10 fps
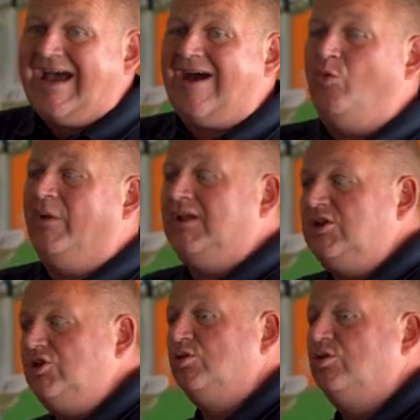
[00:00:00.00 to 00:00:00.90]
how many
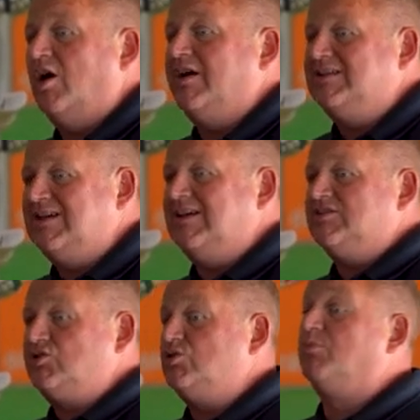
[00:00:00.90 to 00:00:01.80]
new
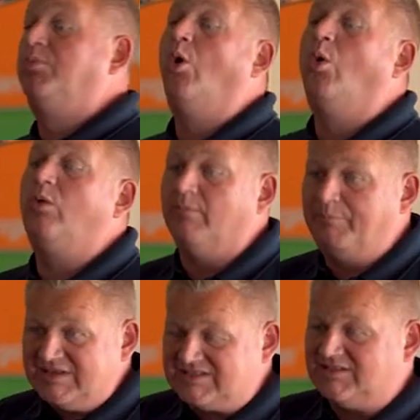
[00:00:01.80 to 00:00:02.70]
ideas you support with a
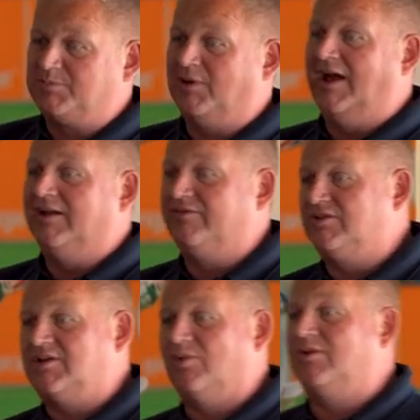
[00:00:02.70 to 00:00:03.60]
business plan. If you don't